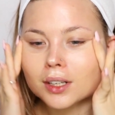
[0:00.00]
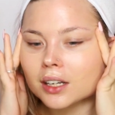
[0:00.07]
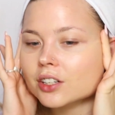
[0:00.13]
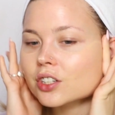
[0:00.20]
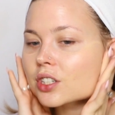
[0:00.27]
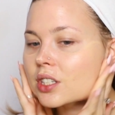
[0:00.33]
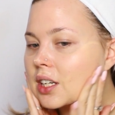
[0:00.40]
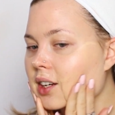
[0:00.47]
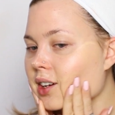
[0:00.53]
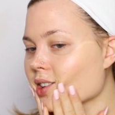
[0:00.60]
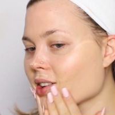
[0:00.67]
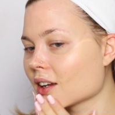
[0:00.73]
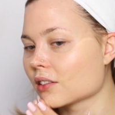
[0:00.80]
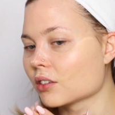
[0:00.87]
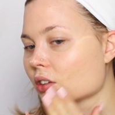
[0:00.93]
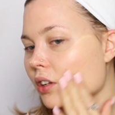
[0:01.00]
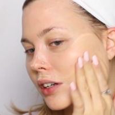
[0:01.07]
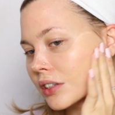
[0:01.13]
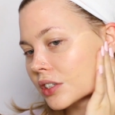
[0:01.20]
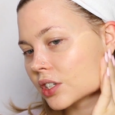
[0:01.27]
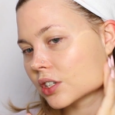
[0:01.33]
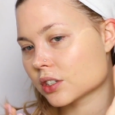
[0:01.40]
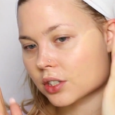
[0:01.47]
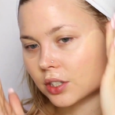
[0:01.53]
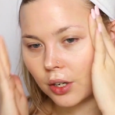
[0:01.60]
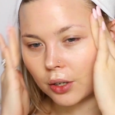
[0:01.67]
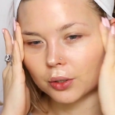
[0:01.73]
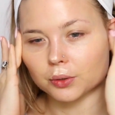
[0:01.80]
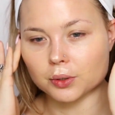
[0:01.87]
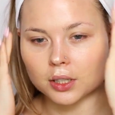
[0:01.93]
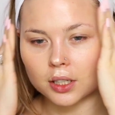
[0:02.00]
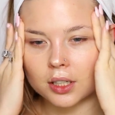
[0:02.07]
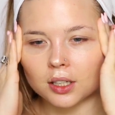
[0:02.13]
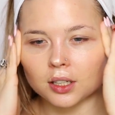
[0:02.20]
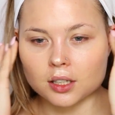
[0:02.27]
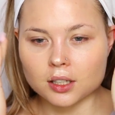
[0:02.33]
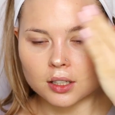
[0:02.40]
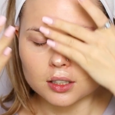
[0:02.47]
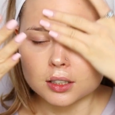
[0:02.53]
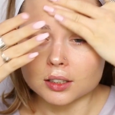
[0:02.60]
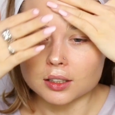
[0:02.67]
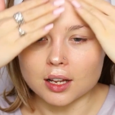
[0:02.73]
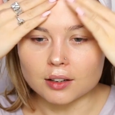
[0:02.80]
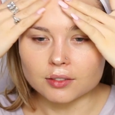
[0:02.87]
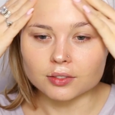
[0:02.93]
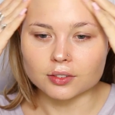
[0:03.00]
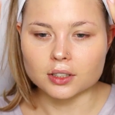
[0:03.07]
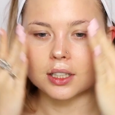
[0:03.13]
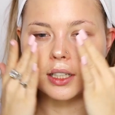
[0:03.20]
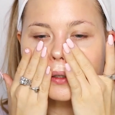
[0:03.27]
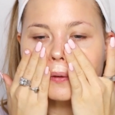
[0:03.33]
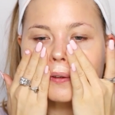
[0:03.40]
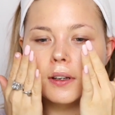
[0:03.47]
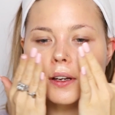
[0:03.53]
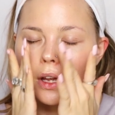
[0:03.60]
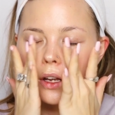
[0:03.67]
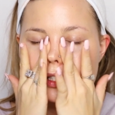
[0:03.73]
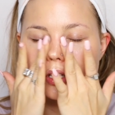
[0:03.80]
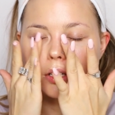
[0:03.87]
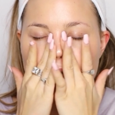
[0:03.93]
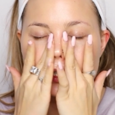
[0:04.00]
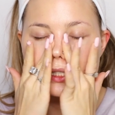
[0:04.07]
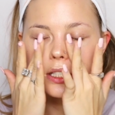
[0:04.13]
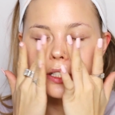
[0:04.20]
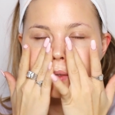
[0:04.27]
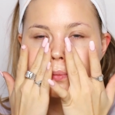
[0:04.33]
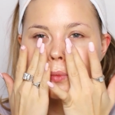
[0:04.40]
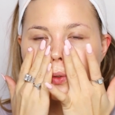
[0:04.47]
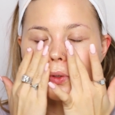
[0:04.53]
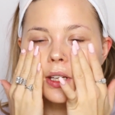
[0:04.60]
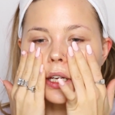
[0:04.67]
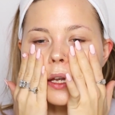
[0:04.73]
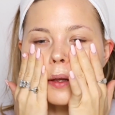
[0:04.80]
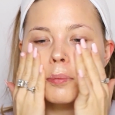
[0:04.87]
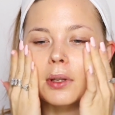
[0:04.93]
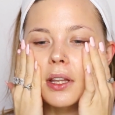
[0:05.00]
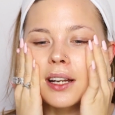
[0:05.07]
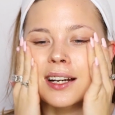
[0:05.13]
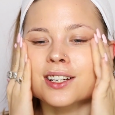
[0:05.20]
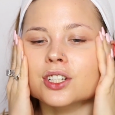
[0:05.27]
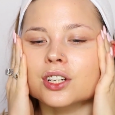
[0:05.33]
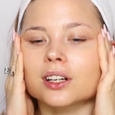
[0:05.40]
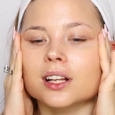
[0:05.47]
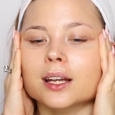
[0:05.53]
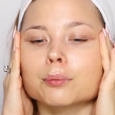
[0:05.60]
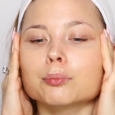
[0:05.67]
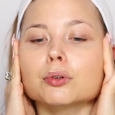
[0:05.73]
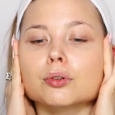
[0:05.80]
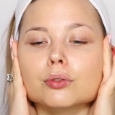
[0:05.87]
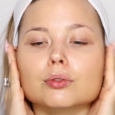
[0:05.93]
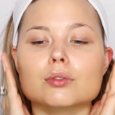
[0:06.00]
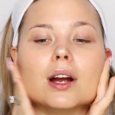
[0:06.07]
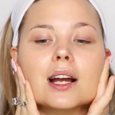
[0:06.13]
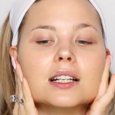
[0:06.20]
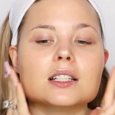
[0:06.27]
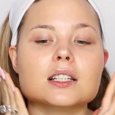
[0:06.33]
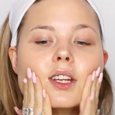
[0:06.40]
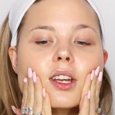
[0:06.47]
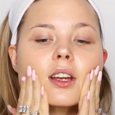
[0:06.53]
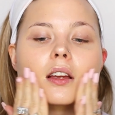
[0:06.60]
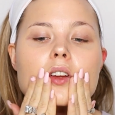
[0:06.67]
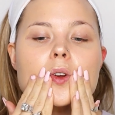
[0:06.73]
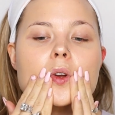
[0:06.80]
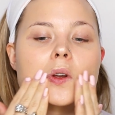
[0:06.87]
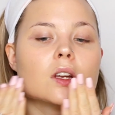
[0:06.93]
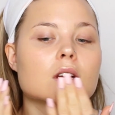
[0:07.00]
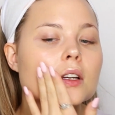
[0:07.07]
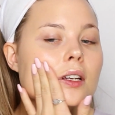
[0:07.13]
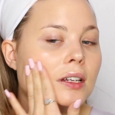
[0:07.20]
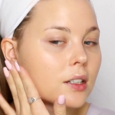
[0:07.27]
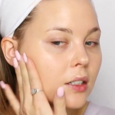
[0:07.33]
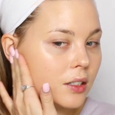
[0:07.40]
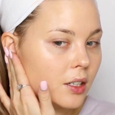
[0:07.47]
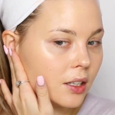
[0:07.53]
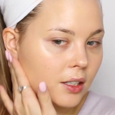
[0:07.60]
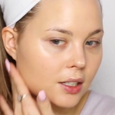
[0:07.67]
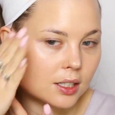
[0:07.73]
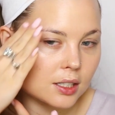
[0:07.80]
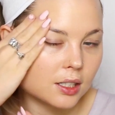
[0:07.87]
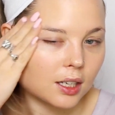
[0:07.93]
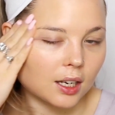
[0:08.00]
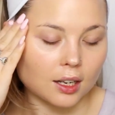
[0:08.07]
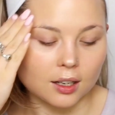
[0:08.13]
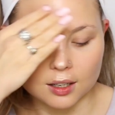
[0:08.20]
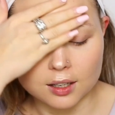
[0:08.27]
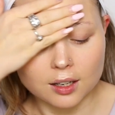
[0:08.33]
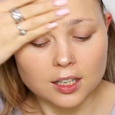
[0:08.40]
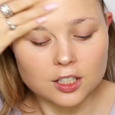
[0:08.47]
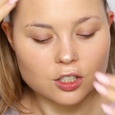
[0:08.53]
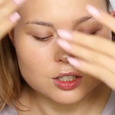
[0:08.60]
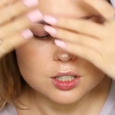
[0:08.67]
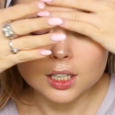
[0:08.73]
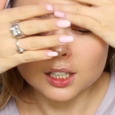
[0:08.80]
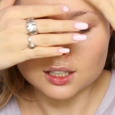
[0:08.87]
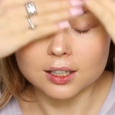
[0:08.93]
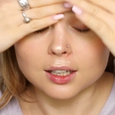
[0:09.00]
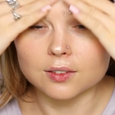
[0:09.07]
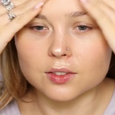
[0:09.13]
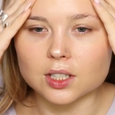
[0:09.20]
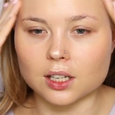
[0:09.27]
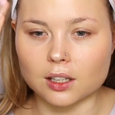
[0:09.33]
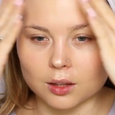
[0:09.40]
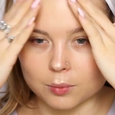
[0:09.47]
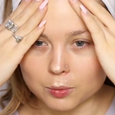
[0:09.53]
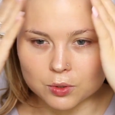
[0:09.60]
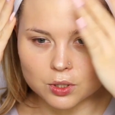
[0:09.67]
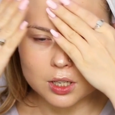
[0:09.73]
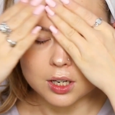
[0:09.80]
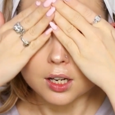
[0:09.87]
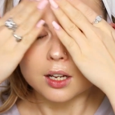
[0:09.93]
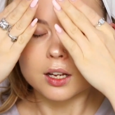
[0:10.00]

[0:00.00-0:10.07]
I just think it like looks so lovely. I'll start like smoothing it, but then I start like pressing it into the skin. And I just think it gives like the most